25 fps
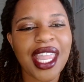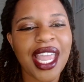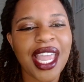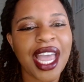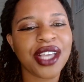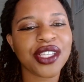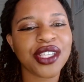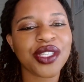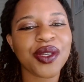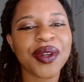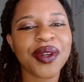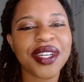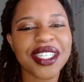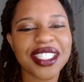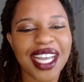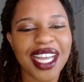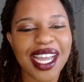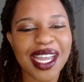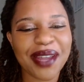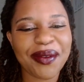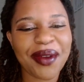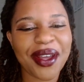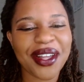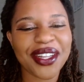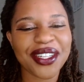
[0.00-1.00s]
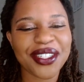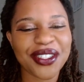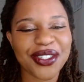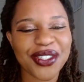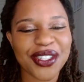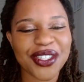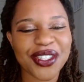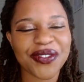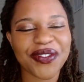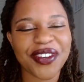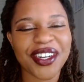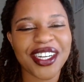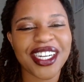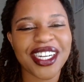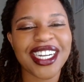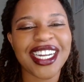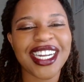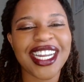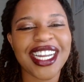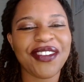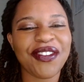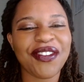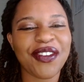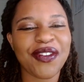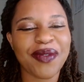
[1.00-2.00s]
I also want to talk about
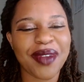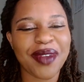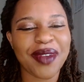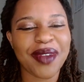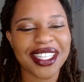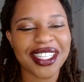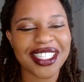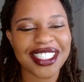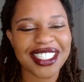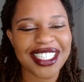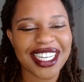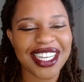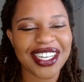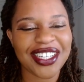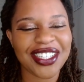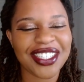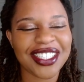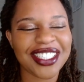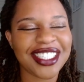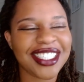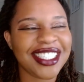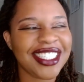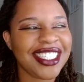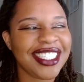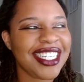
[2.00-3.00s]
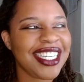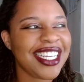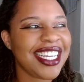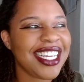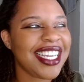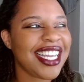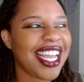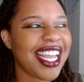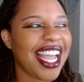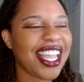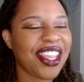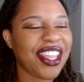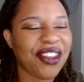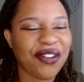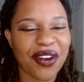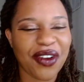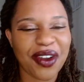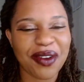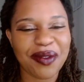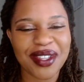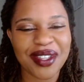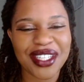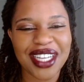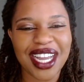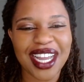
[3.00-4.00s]
Lucifer. If you've been on the channel, you've
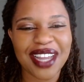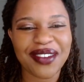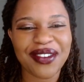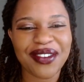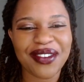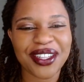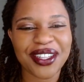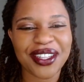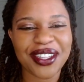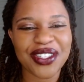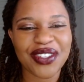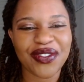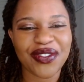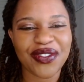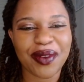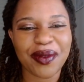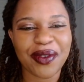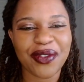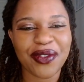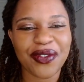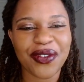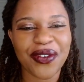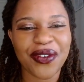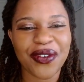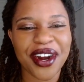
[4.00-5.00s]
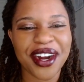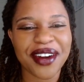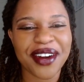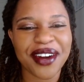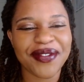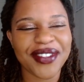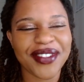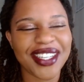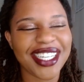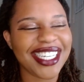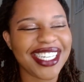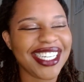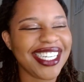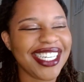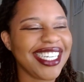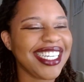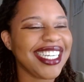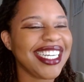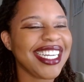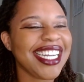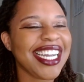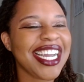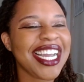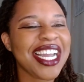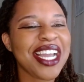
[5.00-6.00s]
heard me talk about Lucifer before.
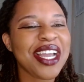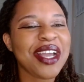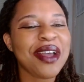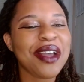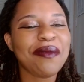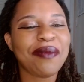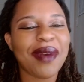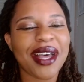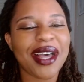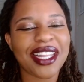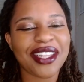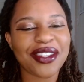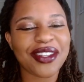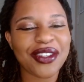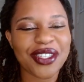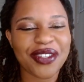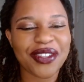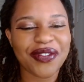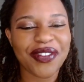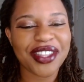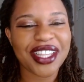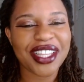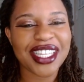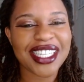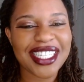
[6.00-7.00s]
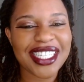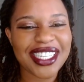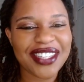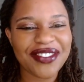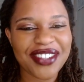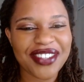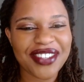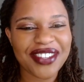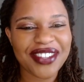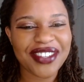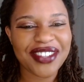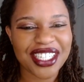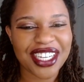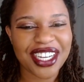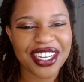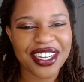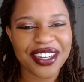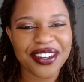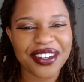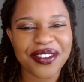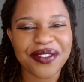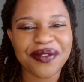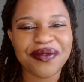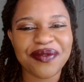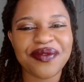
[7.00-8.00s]
But Lucifer, the TV
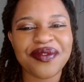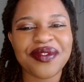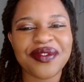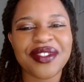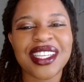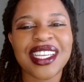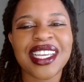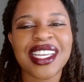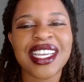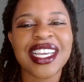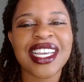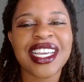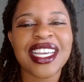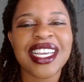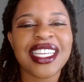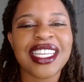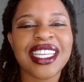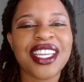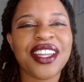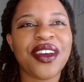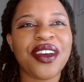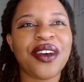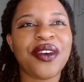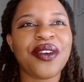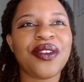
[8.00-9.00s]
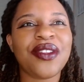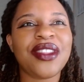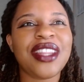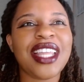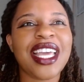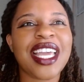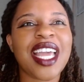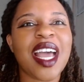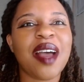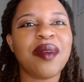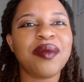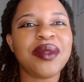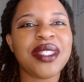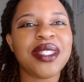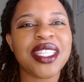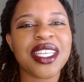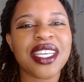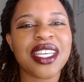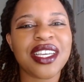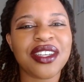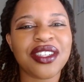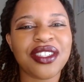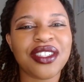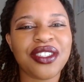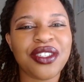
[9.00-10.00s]
show, they come to the
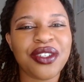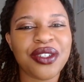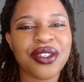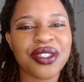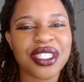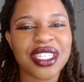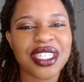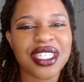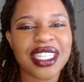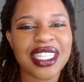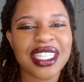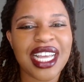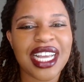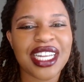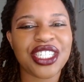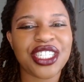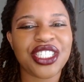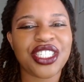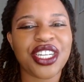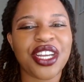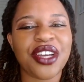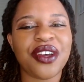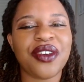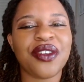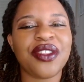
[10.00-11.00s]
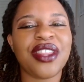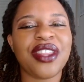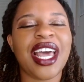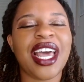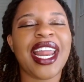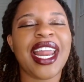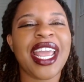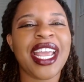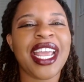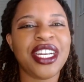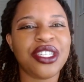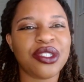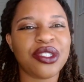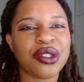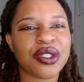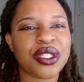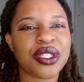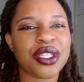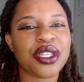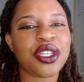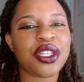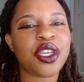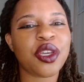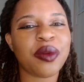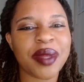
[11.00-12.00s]
conclusion in that show that angels
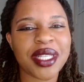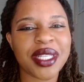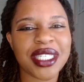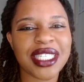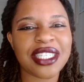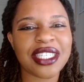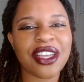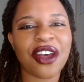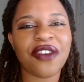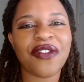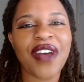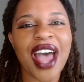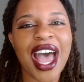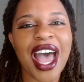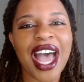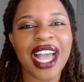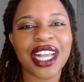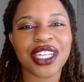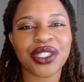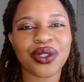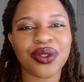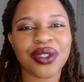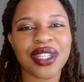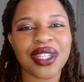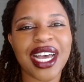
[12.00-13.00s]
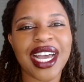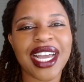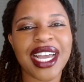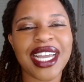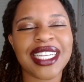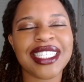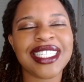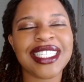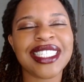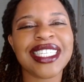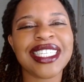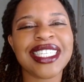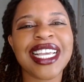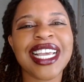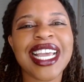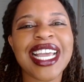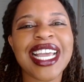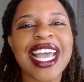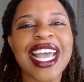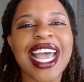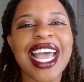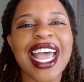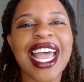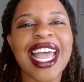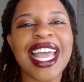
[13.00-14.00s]
and humans self-actualize.
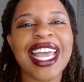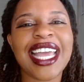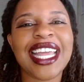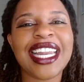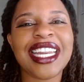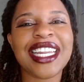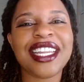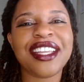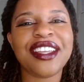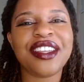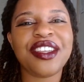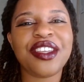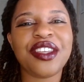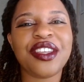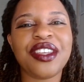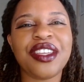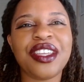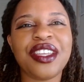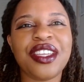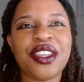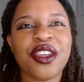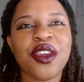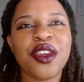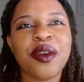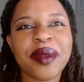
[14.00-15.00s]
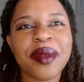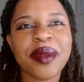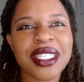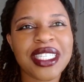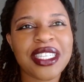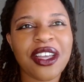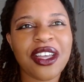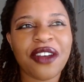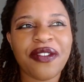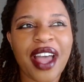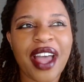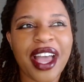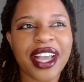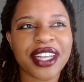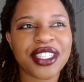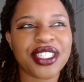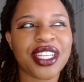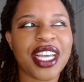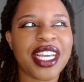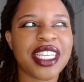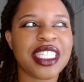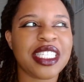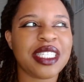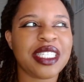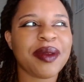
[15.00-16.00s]
And humans
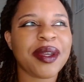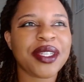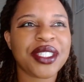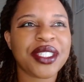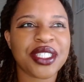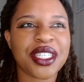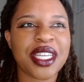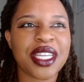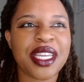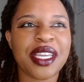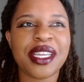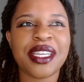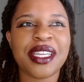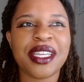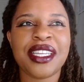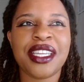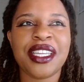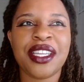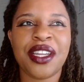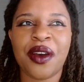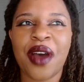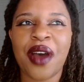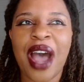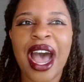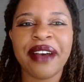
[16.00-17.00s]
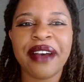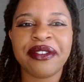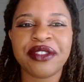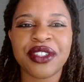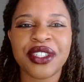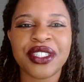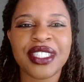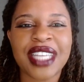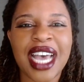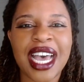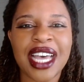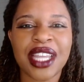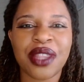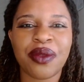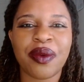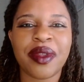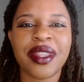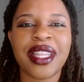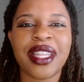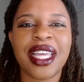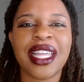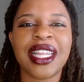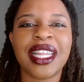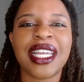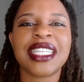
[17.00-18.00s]
self-actualize, especially, after death,
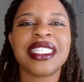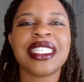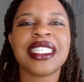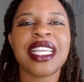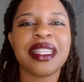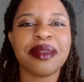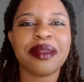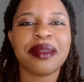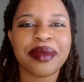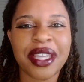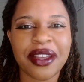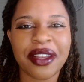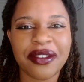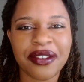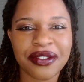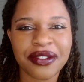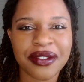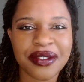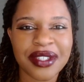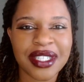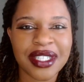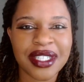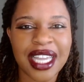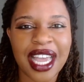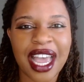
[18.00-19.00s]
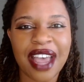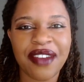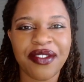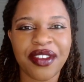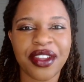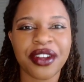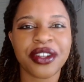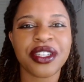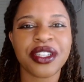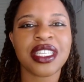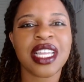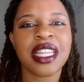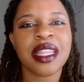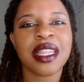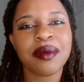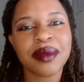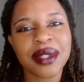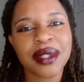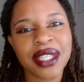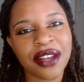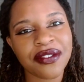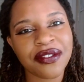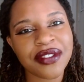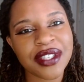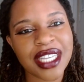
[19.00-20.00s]
when they like send themselves to heaven or send
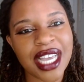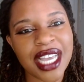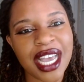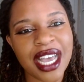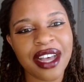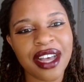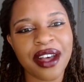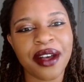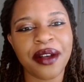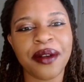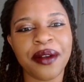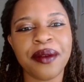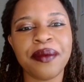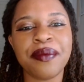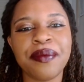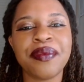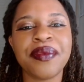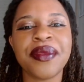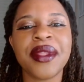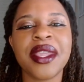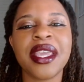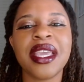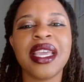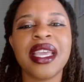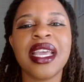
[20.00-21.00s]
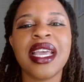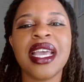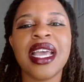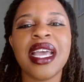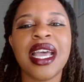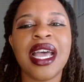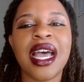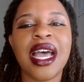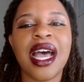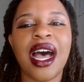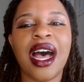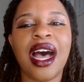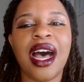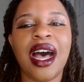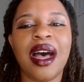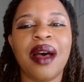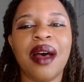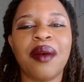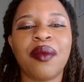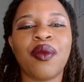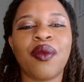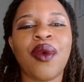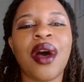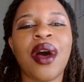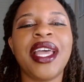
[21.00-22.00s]
themselves to hell.
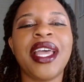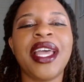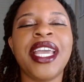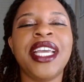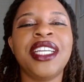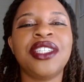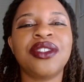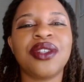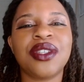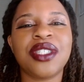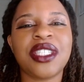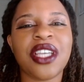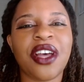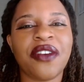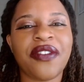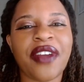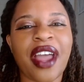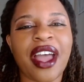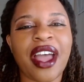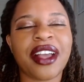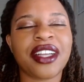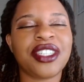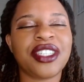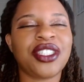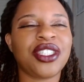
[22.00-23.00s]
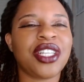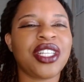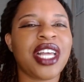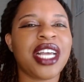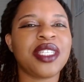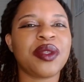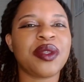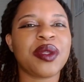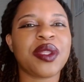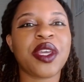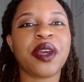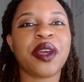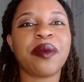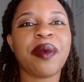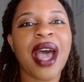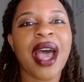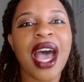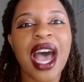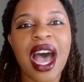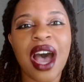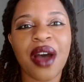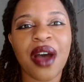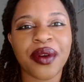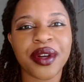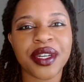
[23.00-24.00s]
While angels self-actualize with their
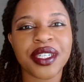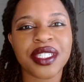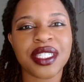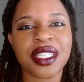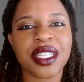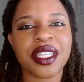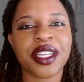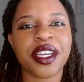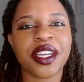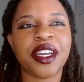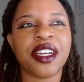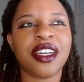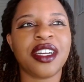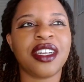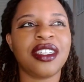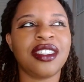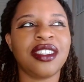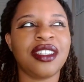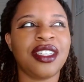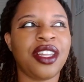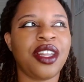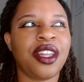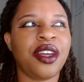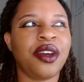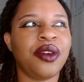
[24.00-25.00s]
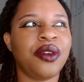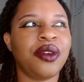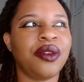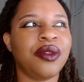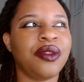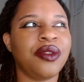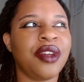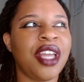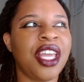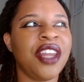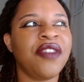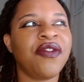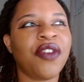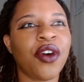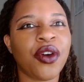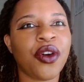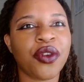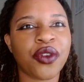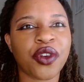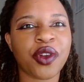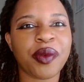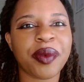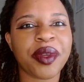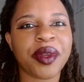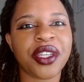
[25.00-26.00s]
powers and their,
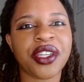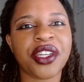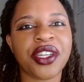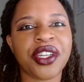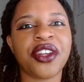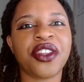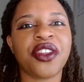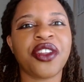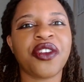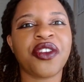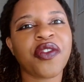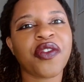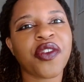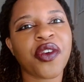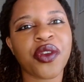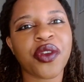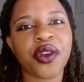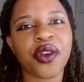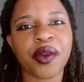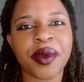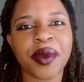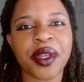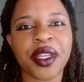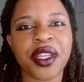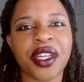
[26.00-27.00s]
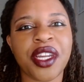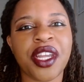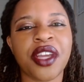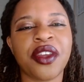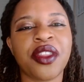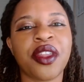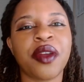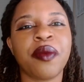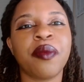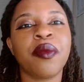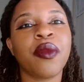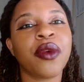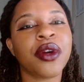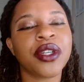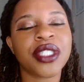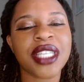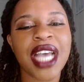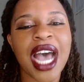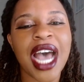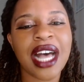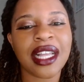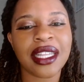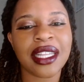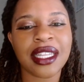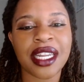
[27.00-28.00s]
invulnerability or their vulnerability or their
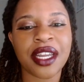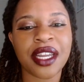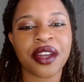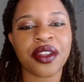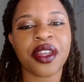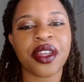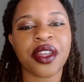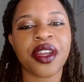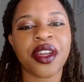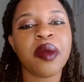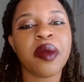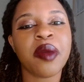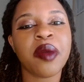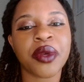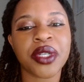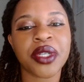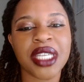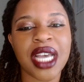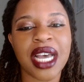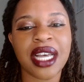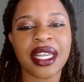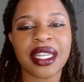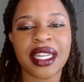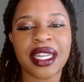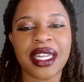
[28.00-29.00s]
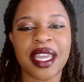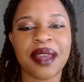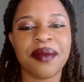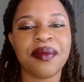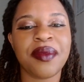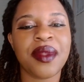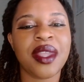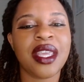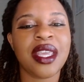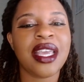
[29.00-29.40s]
mortality or their immortality.